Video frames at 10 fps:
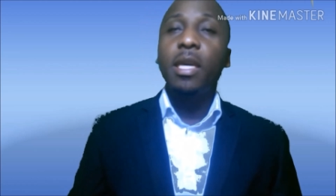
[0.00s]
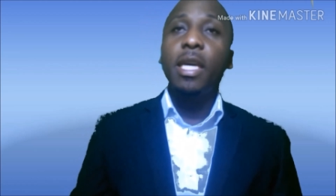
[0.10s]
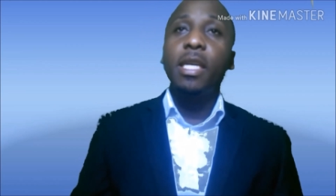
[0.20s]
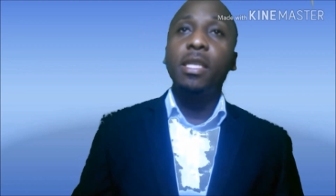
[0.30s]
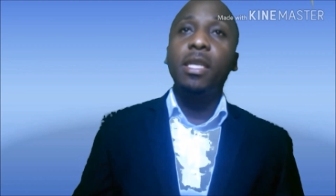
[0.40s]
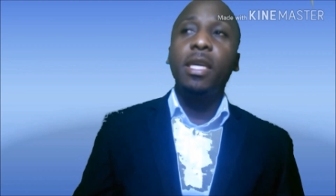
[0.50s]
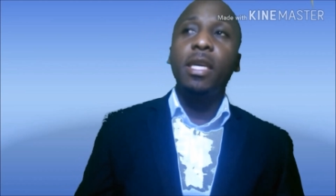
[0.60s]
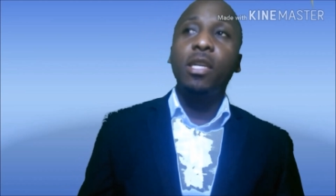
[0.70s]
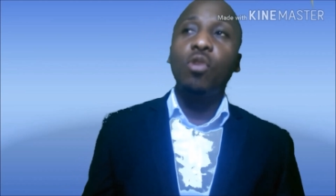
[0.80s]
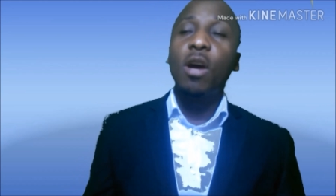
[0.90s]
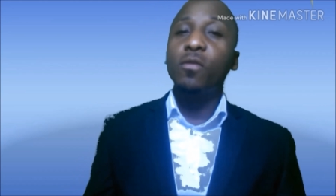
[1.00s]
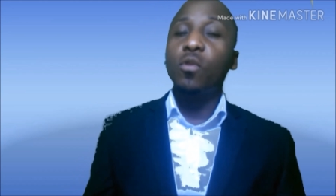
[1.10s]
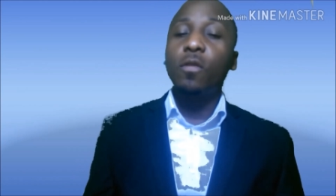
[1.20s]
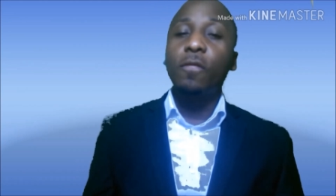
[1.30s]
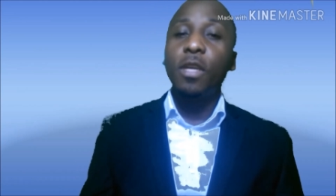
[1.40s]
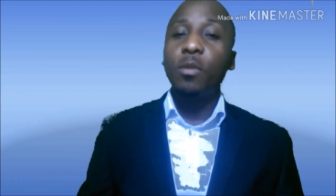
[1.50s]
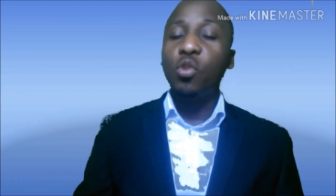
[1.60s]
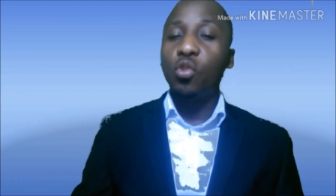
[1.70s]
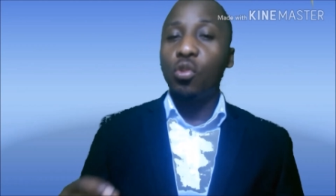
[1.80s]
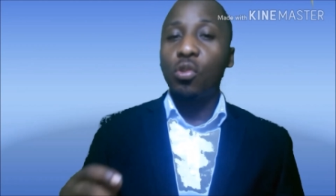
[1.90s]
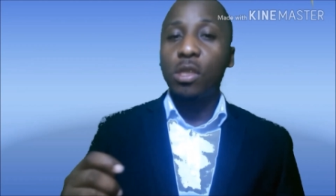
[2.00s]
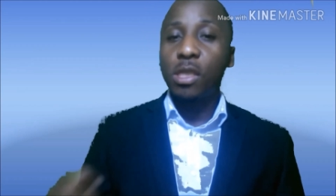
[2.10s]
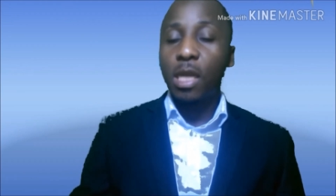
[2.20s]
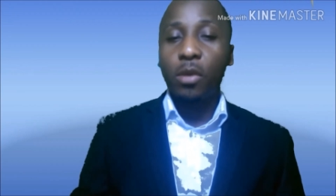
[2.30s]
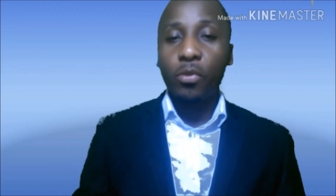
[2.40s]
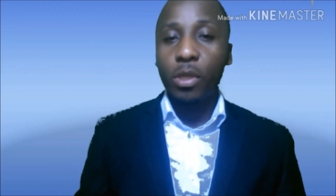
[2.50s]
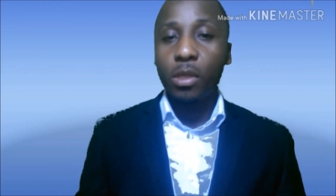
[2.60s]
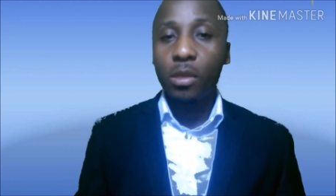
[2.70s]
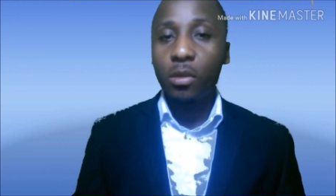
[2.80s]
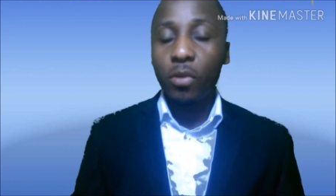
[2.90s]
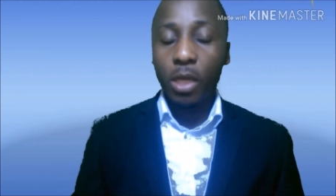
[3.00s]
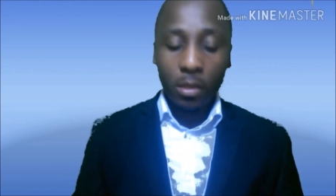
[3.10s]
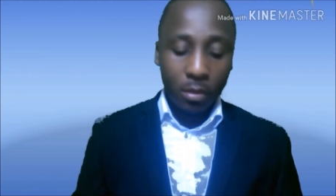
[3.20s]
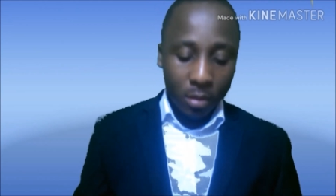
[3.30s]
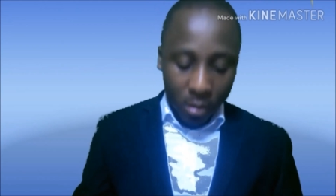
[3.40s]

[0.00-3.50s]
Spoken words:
and they will have to confirm your salary, right?